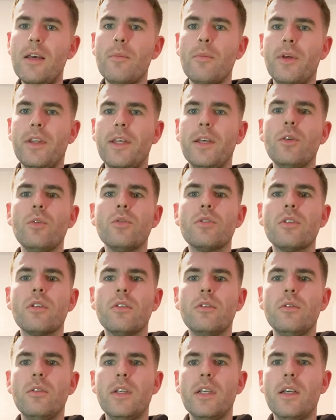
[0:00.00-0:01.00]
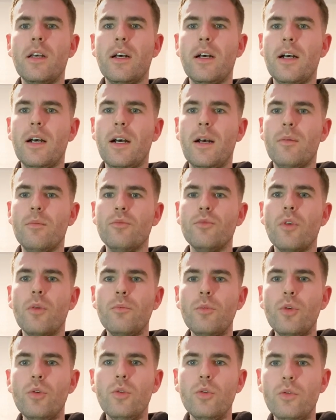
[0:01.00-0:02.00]
but they also um,
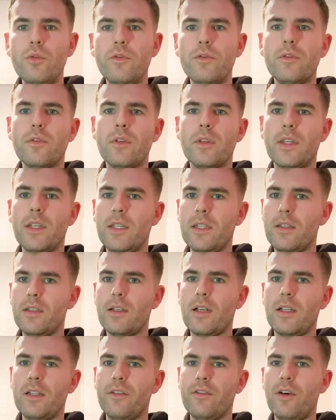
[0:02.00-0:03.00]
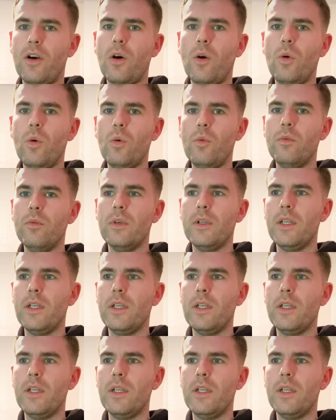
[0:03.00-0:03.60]
remove the, the, kind of whole,